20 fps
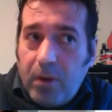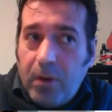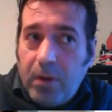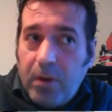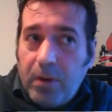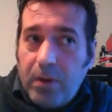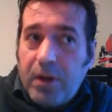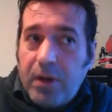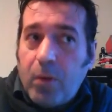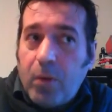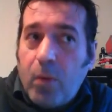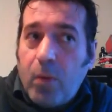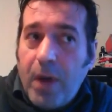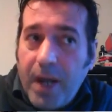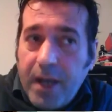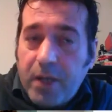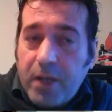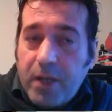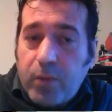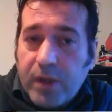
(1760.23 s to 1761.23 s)
the
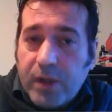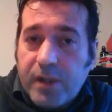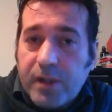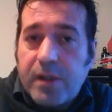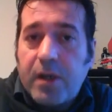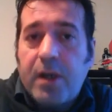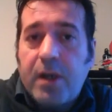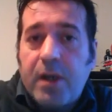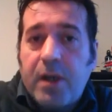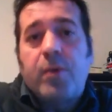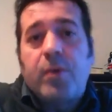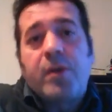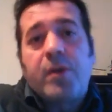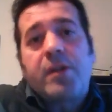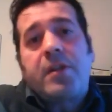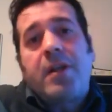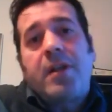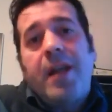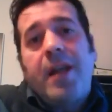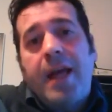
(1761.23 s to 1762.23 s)
way it
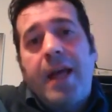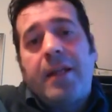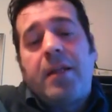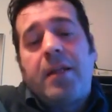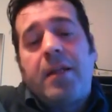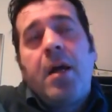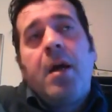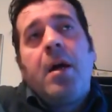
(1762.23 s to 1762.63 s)
was led,